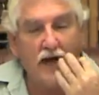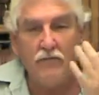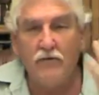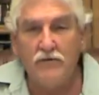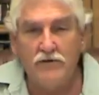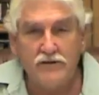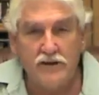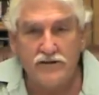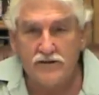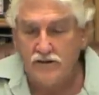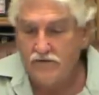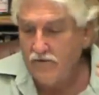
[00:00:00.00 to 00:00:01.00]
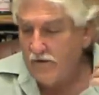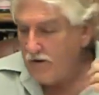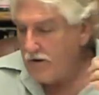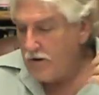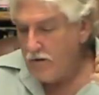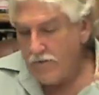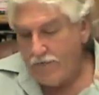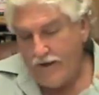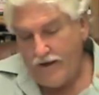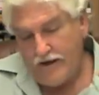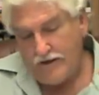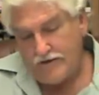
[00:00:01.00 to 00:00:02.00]
I'm a musician,
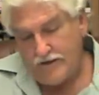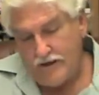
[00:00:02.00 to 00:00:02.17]
and.